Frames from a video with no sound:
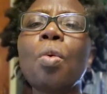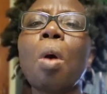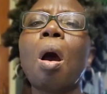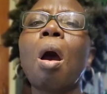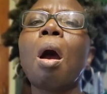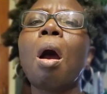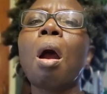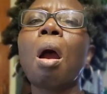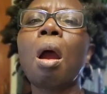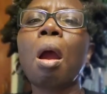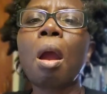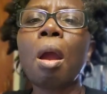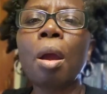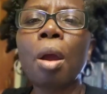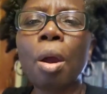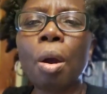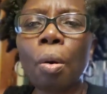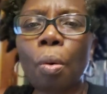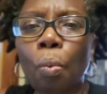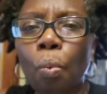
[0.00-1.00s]
are,
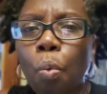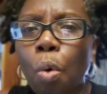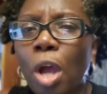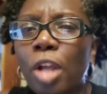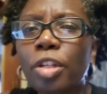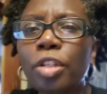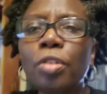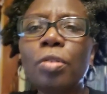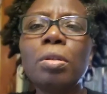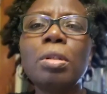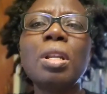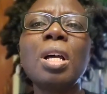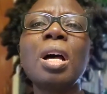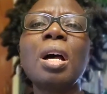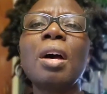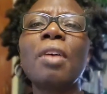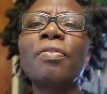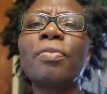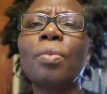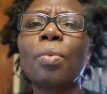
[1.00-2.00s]
what you
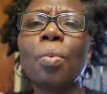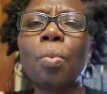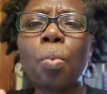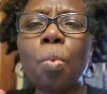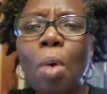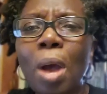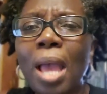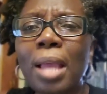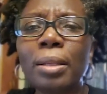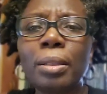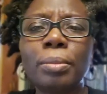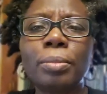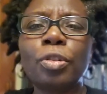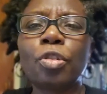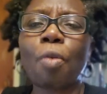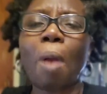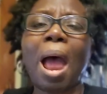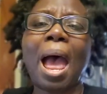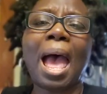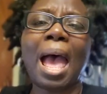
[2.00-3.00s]
love, what
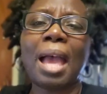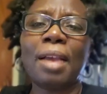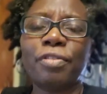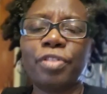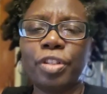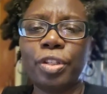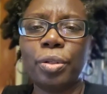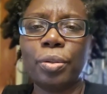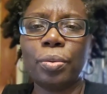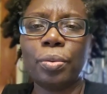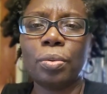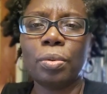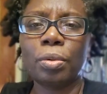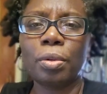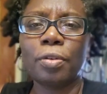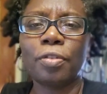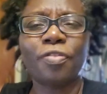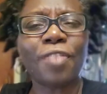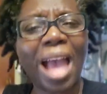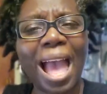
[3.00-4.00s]
drives you.
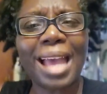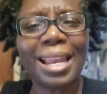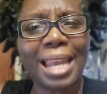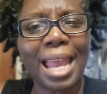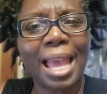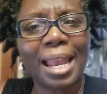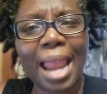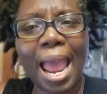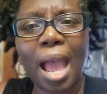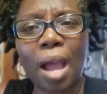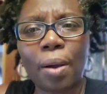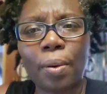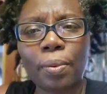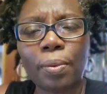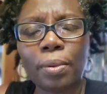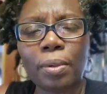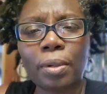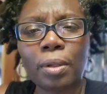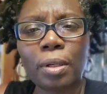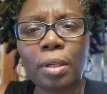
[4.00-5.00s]
Find that out
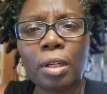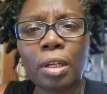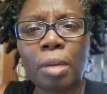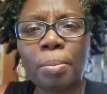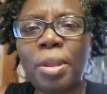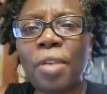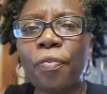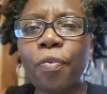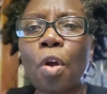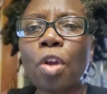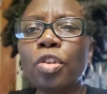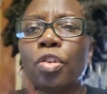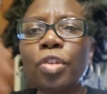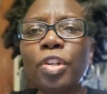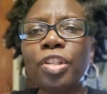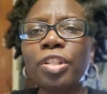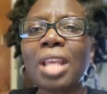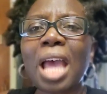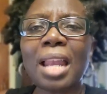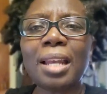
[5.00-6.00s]
before you
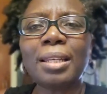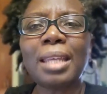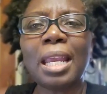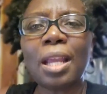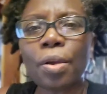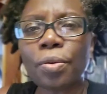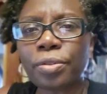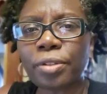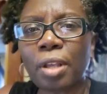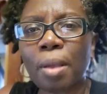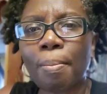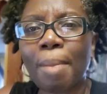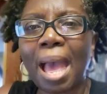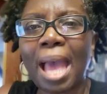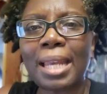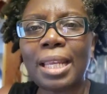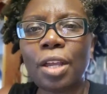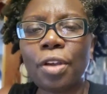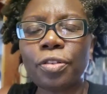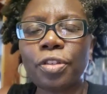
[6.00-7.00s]
decide to take on
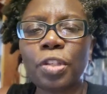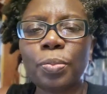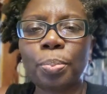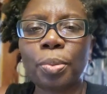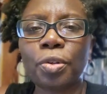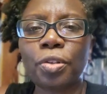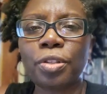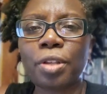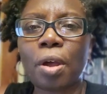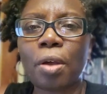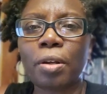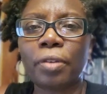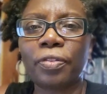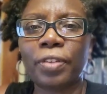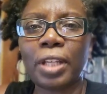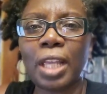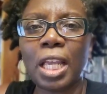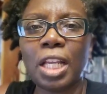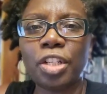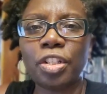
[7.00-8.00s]
somebody else's
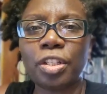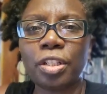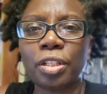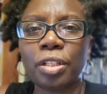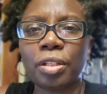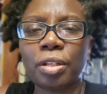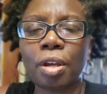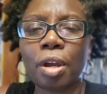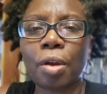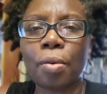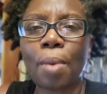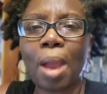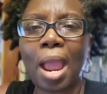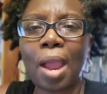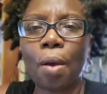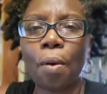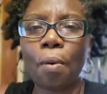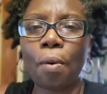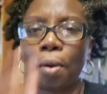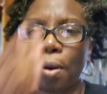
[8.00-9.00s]
personification, all
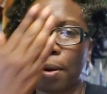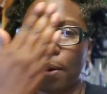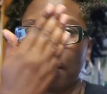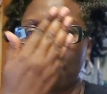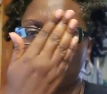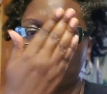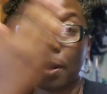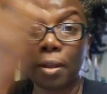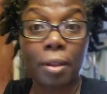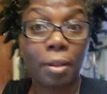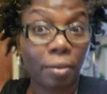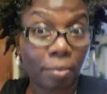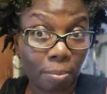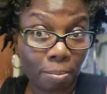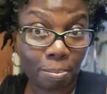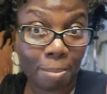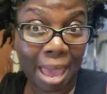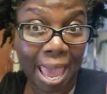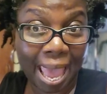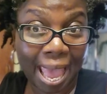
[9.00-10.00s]
right, or
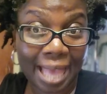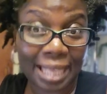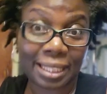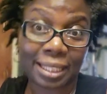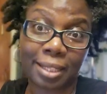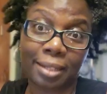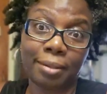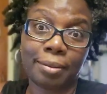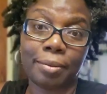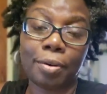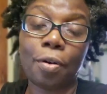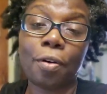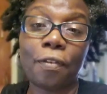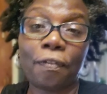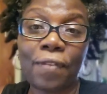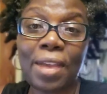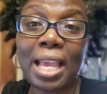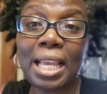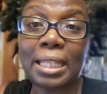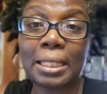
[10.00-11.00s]
mask or
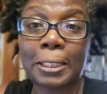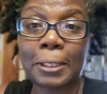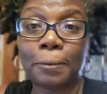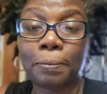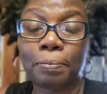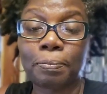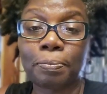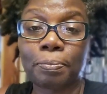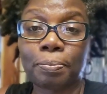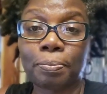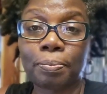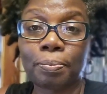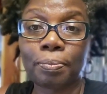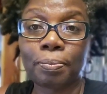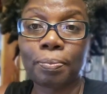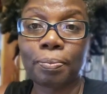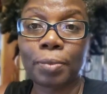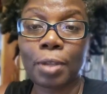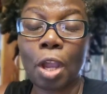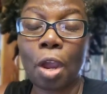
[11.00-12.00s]
face,
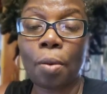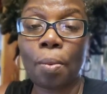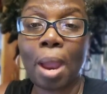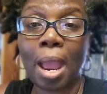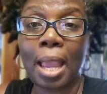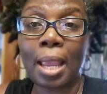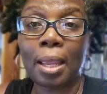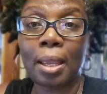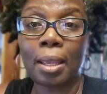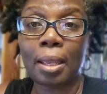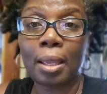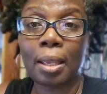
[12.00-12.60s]
all right?